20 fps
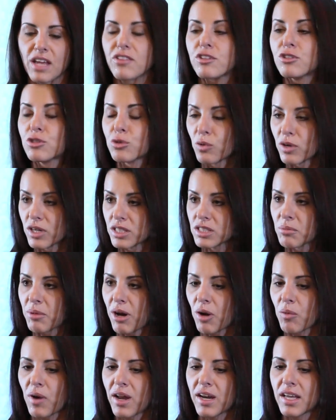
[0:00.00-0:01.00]
The tour is
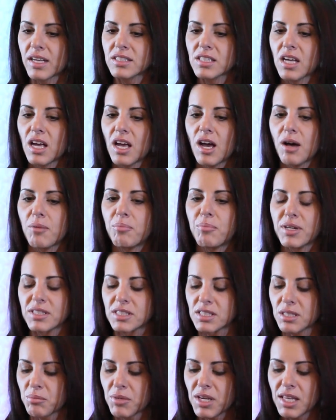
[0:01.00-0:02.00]
about weddings, but
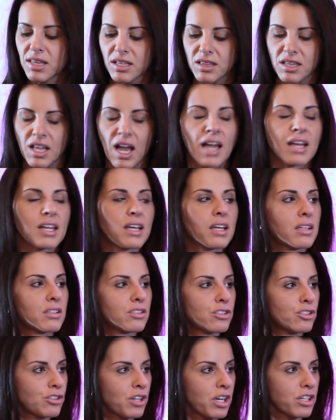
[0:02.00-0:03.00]
to me, the lighting
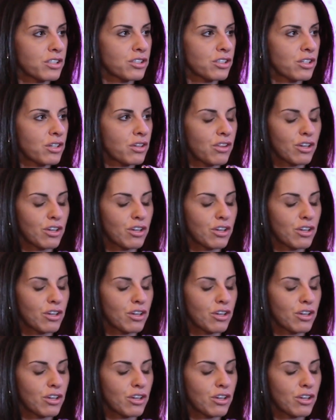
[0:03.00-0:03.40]
structure,